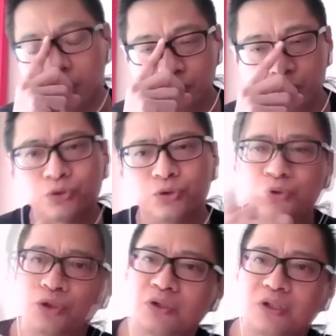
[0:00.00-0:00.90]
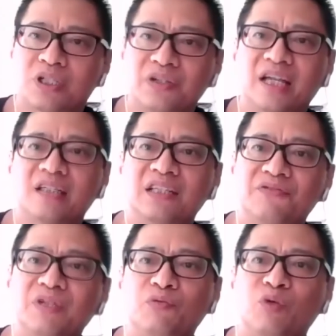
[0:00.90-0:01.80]
Suchol, you're correct,
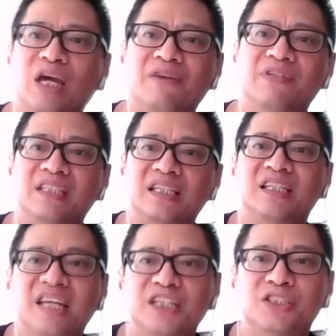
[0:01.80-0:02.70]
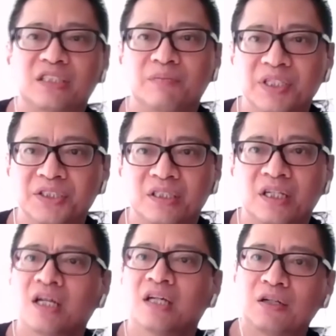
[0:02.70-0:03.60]
even if we have a delineation commission,
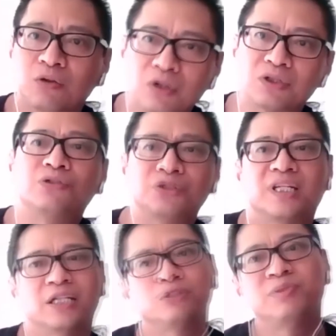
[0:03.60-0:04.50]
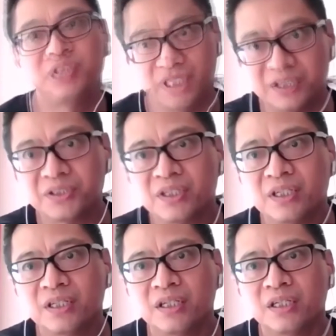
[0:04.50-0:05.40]
the Constitution has to be changed,
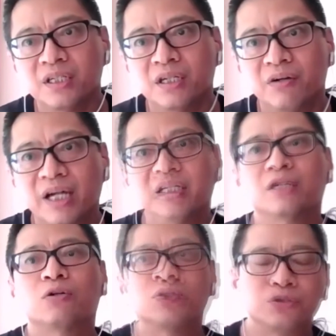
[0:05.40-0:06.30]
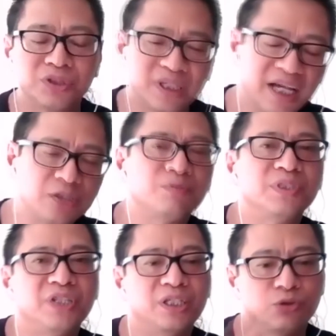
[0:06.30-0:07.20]
right? The Constitution has to
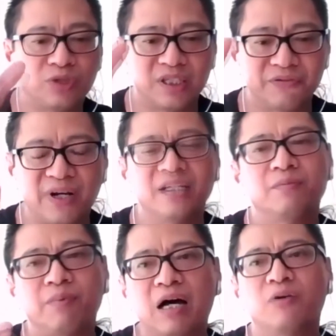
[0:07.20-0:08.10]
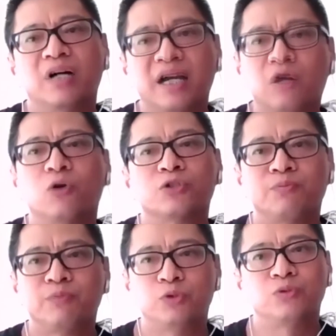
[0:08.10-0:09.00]
be changed so that the final power
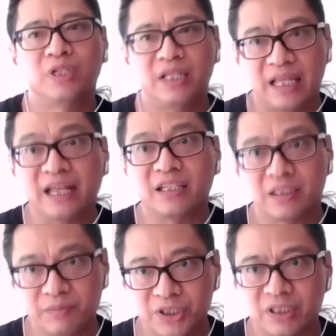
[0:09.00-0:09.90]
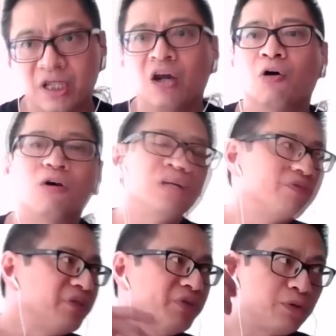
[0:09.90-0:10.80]
goes to that commission. Or
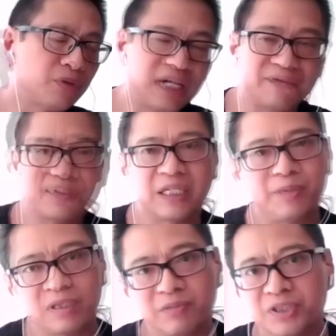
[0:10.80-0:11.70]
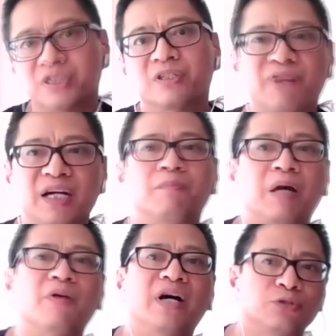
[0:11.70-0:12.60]
even if you don't have a separate commission, the final
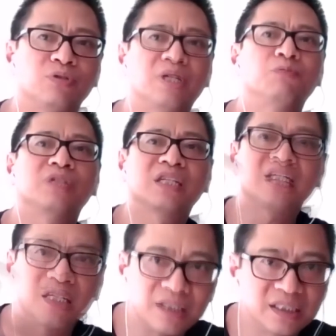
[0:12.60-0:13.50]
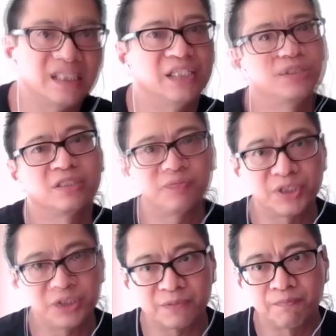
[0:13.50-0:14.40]
power has to come to the current election
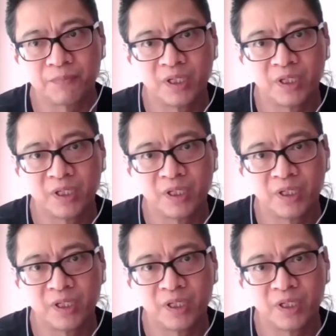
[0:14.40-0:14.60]
commission.